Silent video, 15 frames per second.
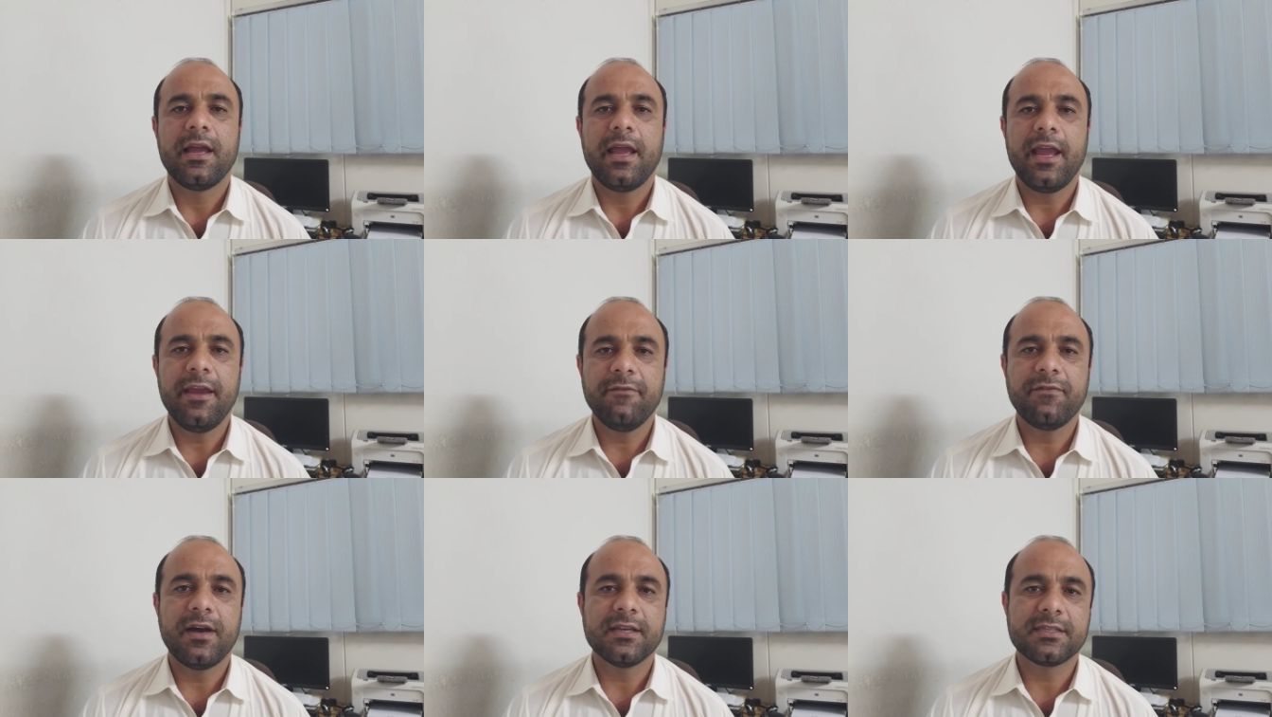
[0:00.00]

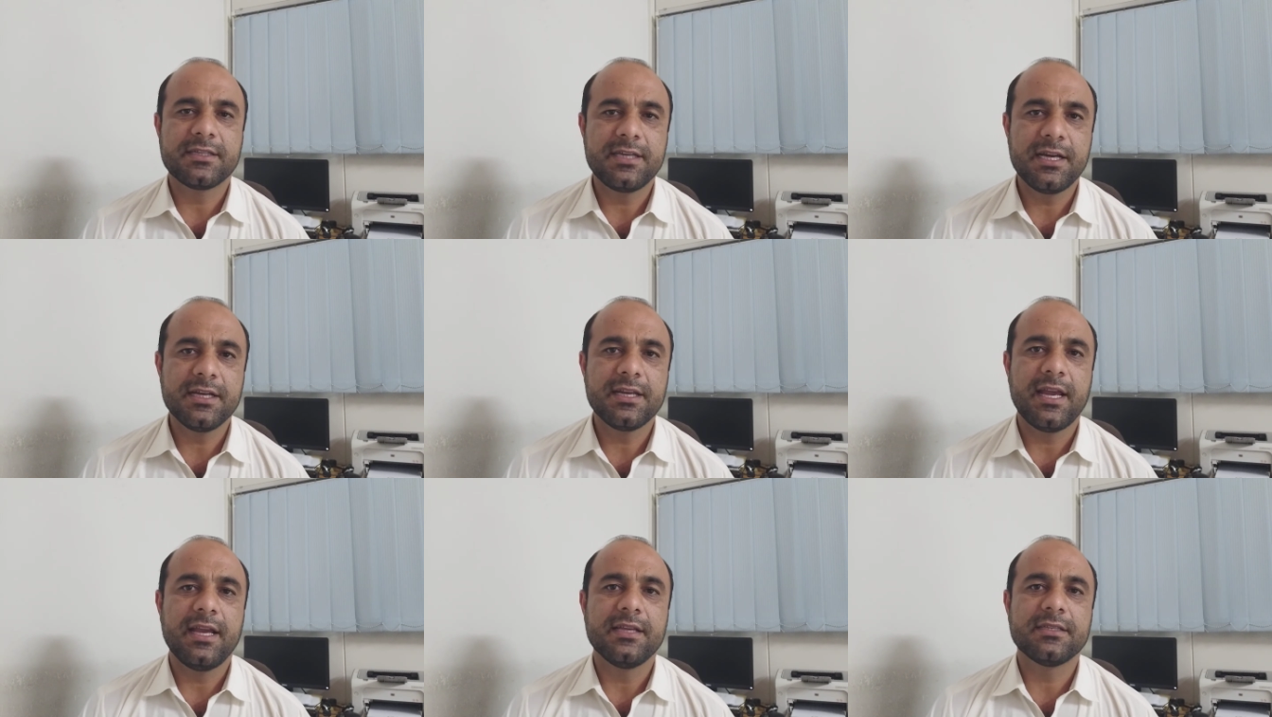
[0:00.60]
If a
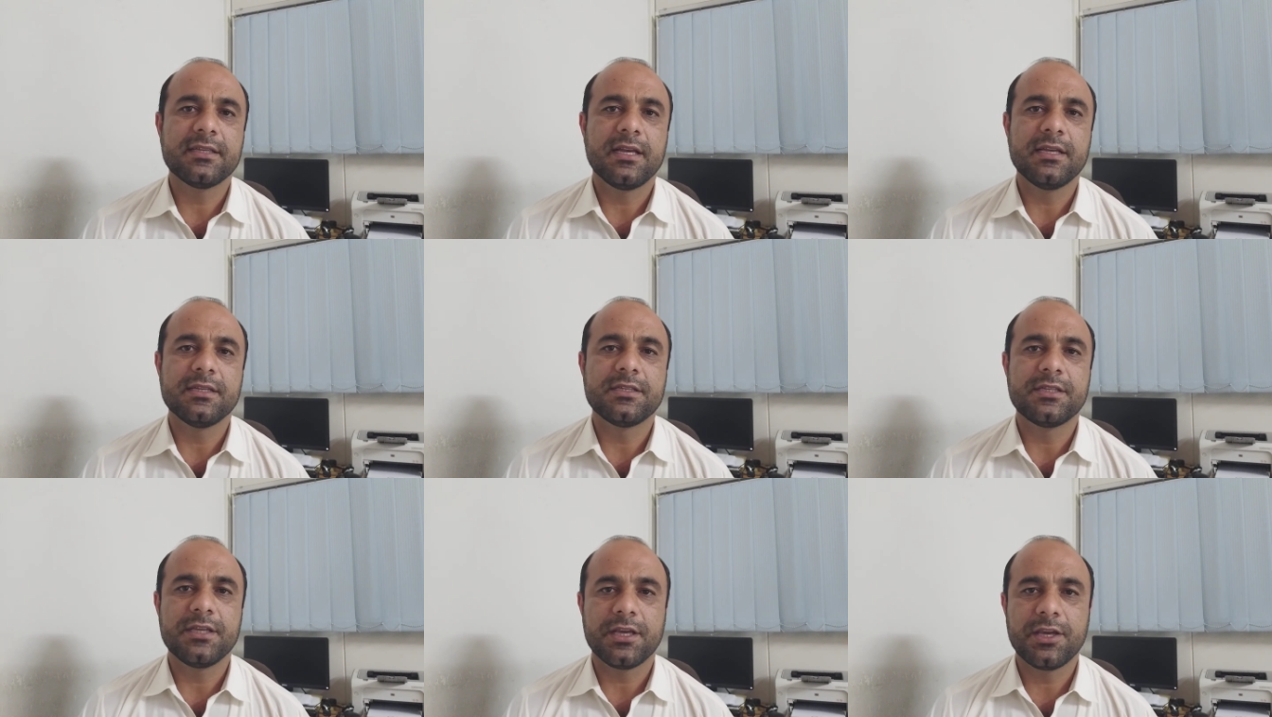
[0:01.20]
state is
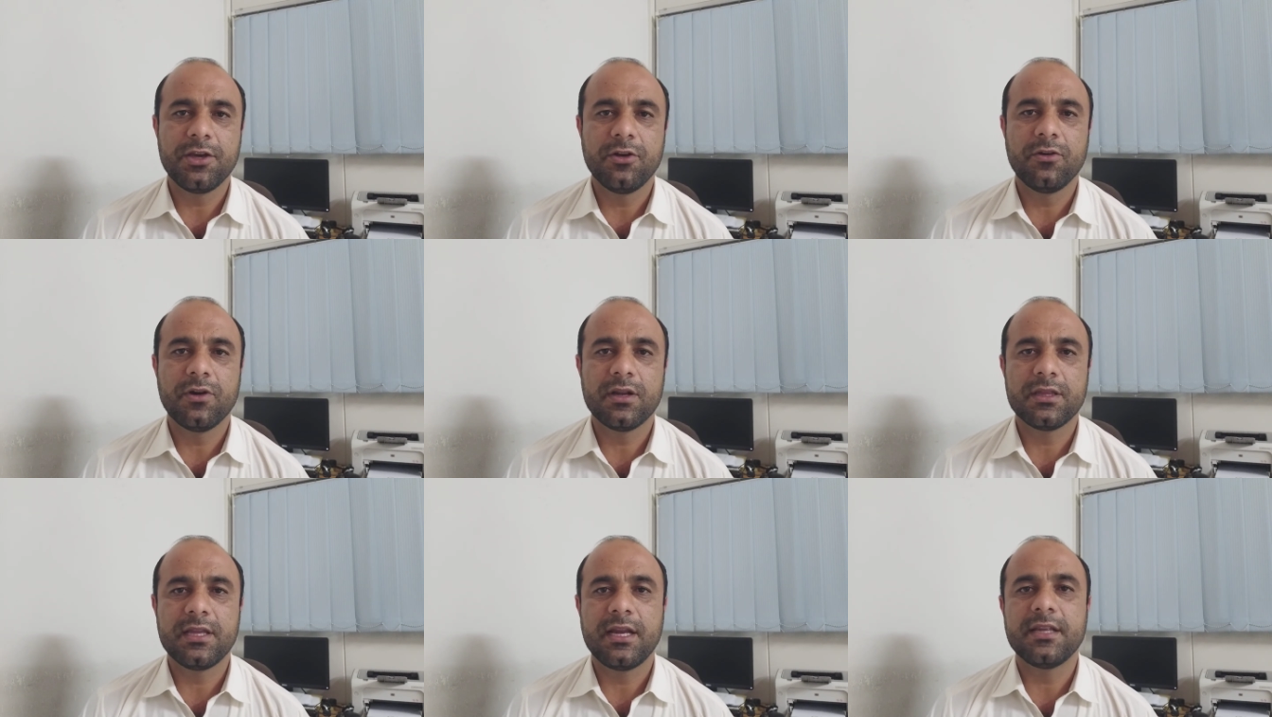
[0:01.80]
secure,
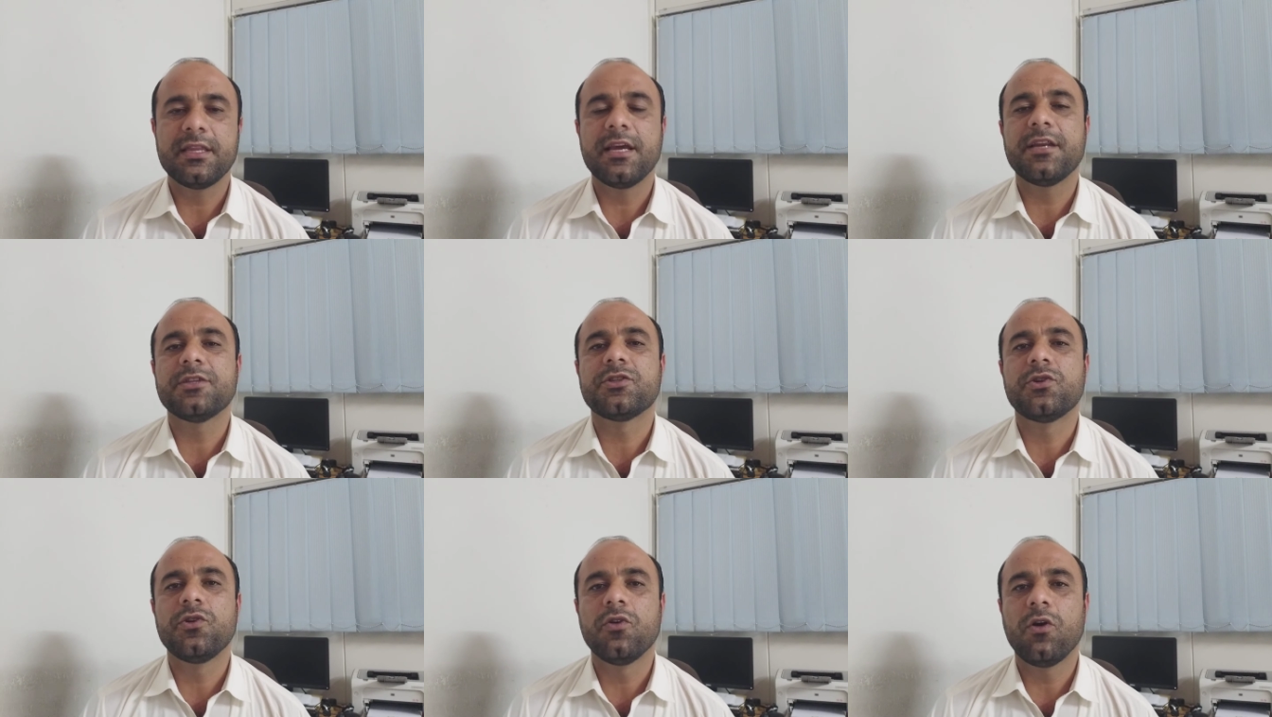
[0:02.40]
then there
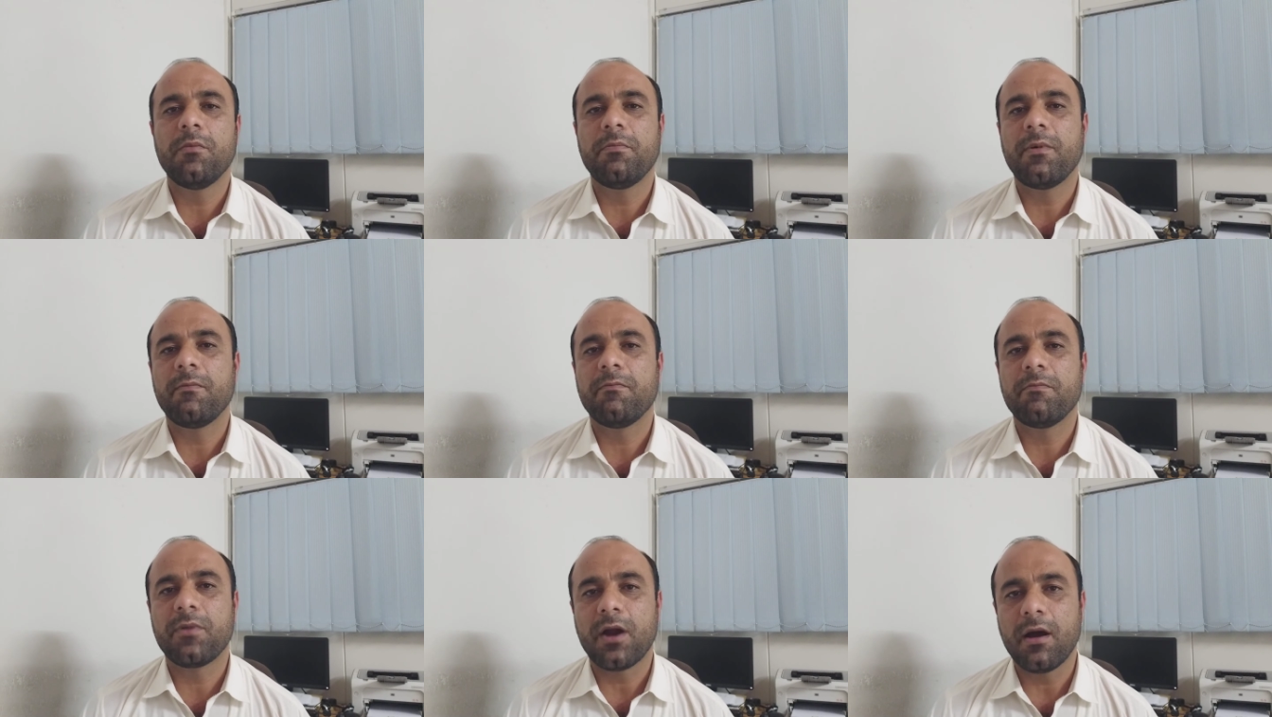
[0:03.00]
is no
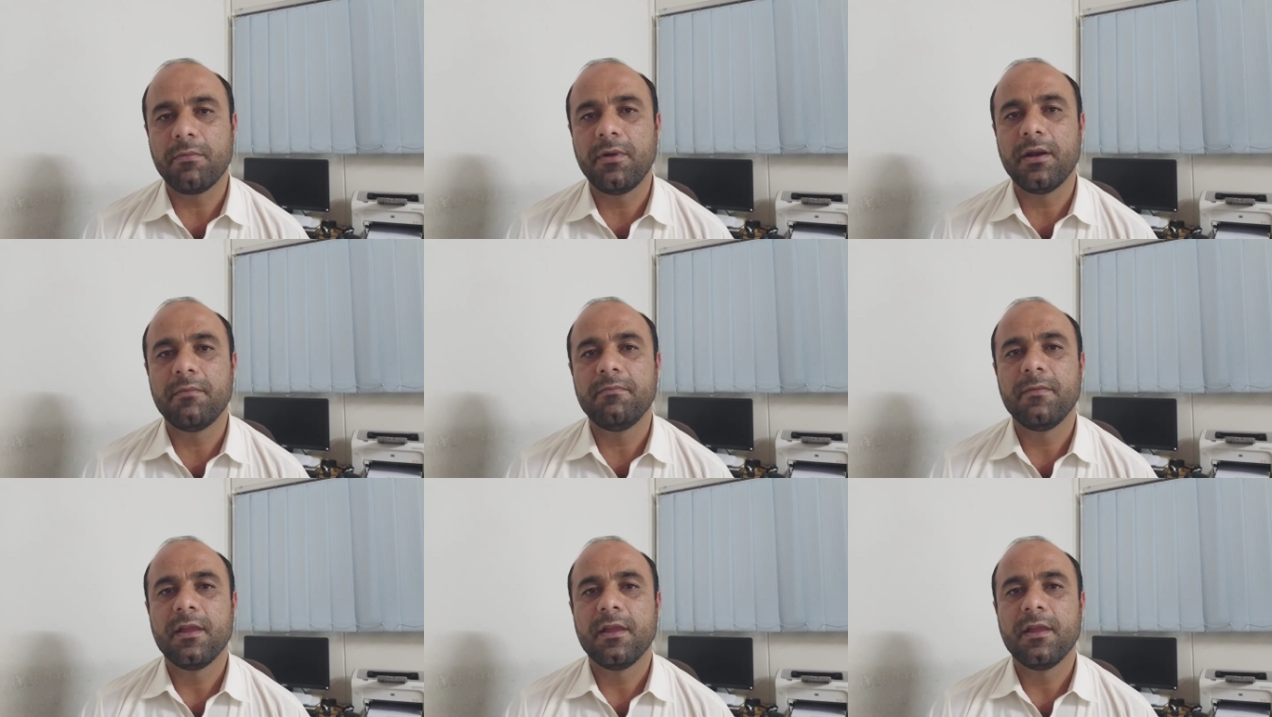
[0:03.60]
problem